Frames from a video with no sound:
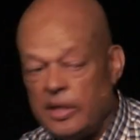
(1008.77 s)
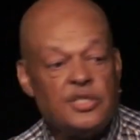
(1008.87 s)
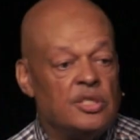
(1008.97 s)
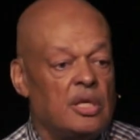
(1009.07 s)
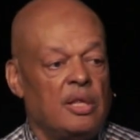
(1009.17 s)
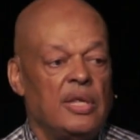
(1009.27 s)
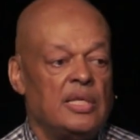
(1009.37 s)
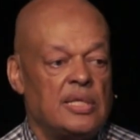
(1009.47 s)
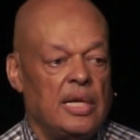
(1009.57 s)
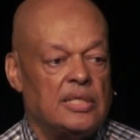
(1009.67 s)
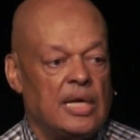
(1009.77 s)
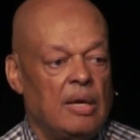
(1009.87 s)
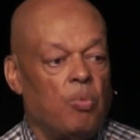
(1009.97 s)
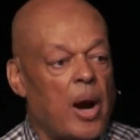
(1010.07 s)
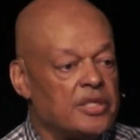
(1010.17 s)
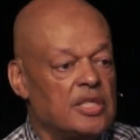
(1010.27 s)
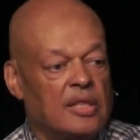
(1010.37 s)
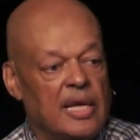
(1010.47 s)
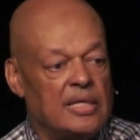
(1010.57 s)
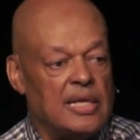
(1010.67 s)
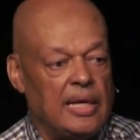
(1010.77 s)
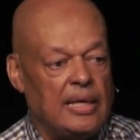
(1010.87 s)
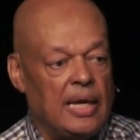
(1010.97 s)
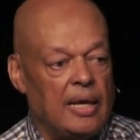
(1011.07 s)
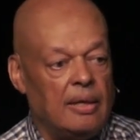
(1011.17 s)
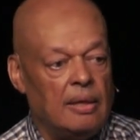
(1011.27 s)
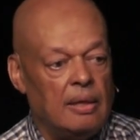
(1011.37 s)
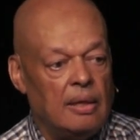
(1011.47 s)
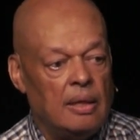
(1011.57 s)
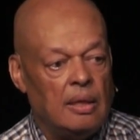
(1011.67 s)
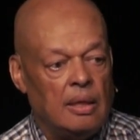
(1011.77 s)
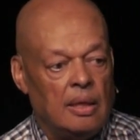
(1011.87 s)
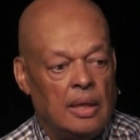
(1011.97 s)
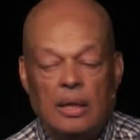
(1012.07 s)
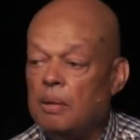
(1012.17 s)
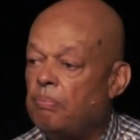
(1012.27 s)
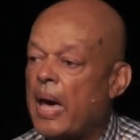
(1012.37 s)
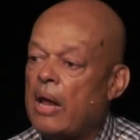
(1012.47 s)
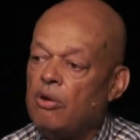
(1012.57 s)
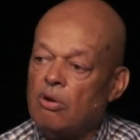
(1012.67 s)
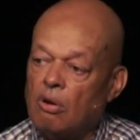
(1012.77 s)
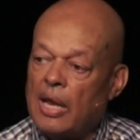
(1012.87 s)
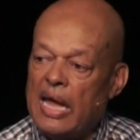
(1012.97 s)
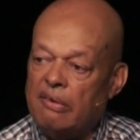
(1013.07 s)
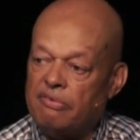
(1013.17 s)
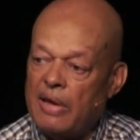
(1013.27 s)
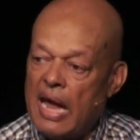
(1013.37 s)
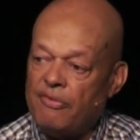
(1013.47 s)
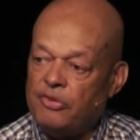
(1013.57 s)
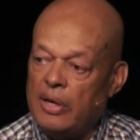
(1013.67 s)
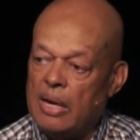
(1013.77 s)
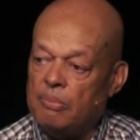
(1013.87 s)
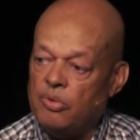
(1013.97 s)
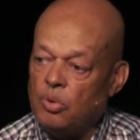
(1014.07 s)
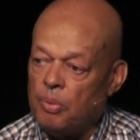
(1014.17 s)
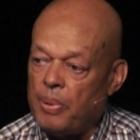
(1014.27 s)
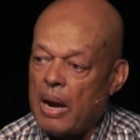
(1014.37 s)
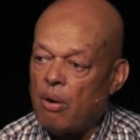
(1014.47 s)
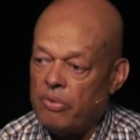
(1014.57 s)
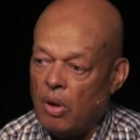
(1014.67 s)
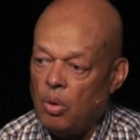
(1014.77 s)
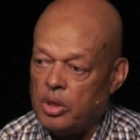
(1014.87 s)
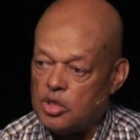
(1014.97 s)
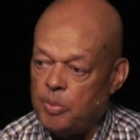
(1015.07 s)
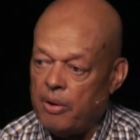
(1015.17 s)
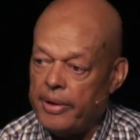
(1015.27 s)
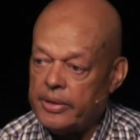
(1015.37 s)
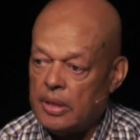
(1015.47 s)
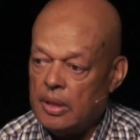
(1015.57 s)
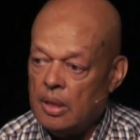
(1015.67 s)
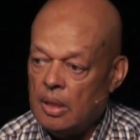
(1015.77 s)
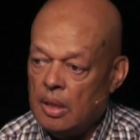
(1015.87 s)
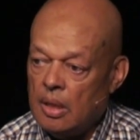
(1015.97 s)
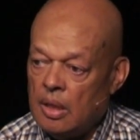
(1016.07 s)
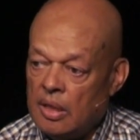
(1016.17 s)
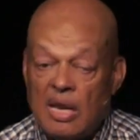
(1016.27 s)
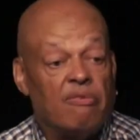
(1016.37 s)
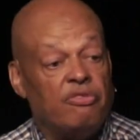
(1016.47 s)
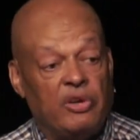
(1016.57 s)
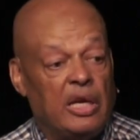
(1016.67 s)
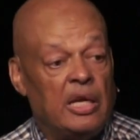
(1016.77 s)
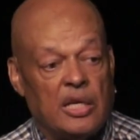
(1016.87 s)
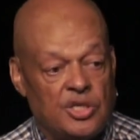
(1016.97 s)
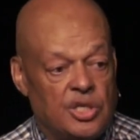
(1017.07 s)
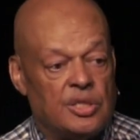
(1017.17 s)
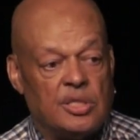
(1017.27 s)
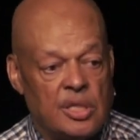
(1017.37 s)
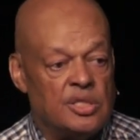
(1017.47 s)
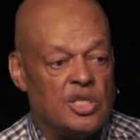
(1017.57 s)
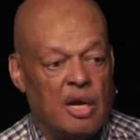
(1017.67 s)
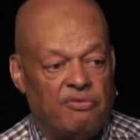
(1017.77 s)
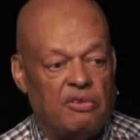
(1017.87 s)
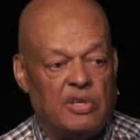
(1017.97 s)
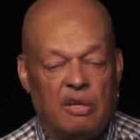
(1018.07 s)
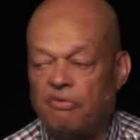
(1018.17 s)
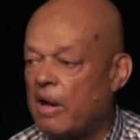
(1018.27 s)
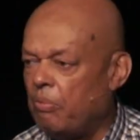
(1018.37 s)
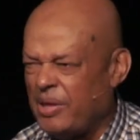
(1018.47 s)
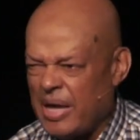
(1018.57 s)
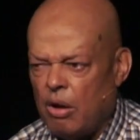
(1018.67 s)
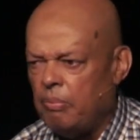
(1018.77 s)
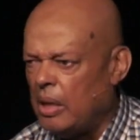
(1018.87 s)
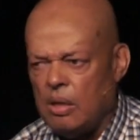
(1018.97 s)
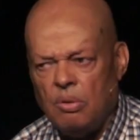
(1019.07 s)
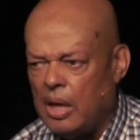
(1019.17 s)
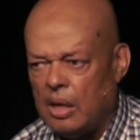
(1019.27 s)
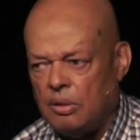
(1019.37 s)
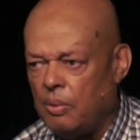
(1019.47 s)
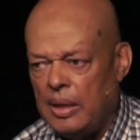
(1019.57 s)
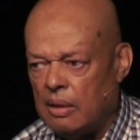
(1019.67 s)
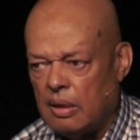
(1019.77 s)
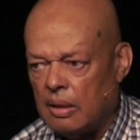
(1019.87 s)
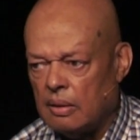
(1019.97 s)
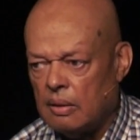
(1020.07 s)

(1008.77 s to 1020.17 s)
Listen to the things that he said. Watch the things that he did. And then pattern your life after him through the power of the Holy Spirit. Never forgetting that Jesus said in John 15:5, without me, you can't do anything.